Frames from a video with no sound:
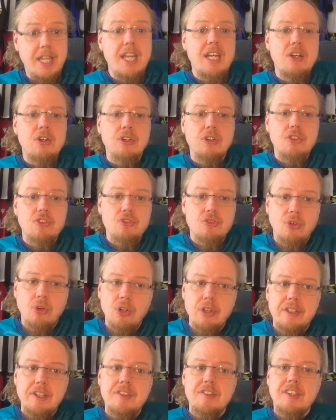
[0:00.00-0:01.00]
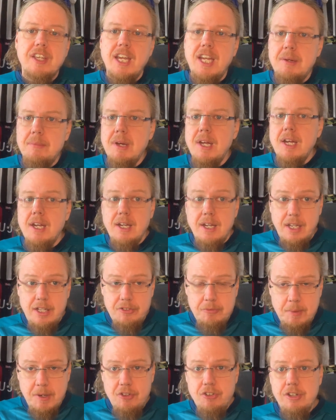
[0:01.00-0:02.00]
They controlled this game,
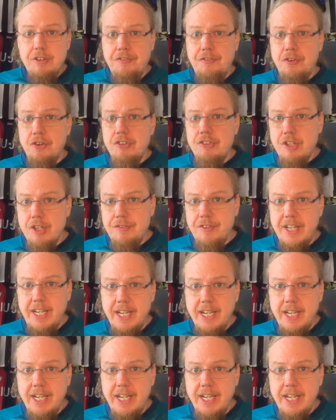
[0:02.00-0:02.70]
especially in the first half.